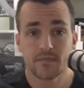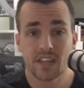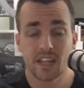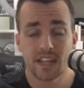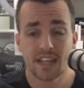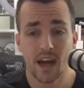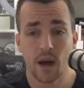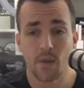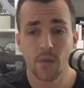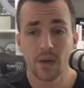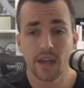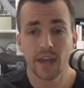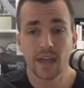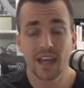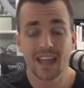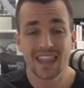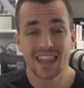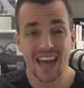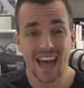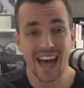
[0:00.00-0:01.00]
Now,
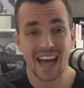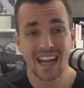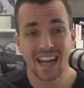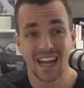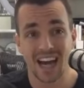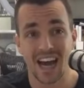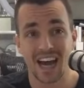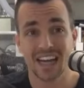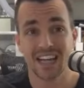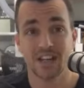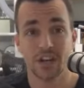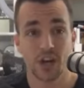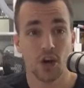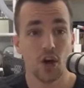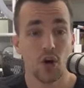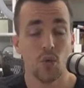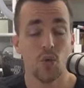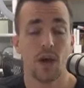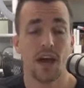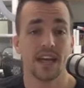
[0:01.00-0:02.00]
that I
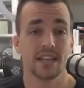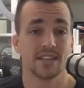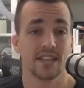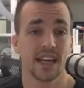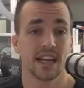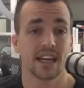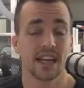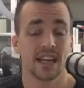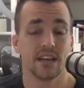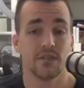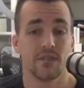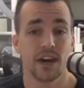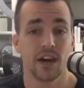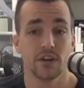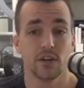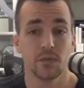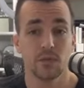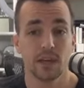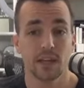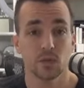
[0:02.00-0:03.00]
know has that kind of
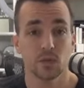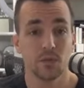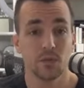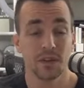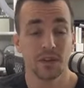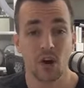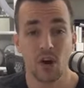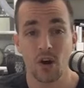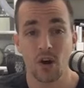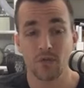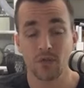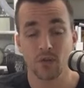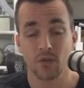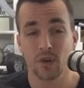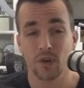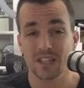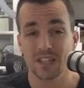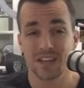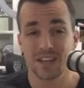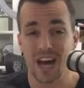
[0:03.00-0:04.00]
value because we've been
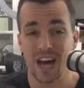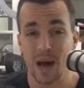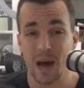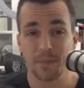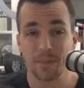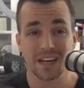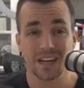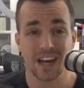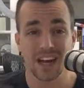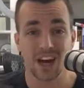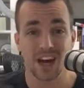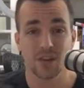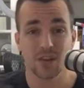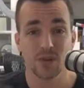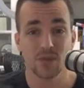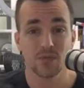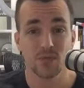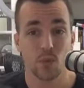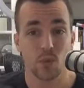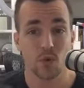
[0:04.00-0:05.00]
offered top
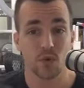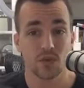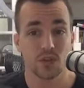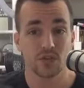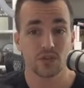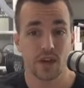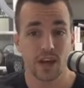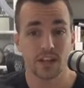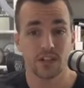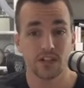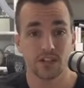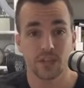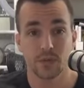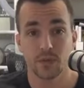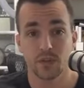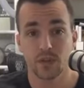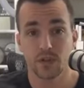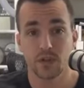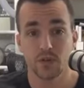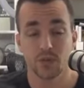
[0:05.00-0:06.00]
dollar for the strategies that
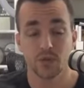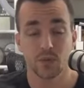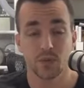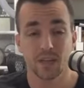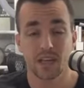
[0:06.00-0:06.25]
we use.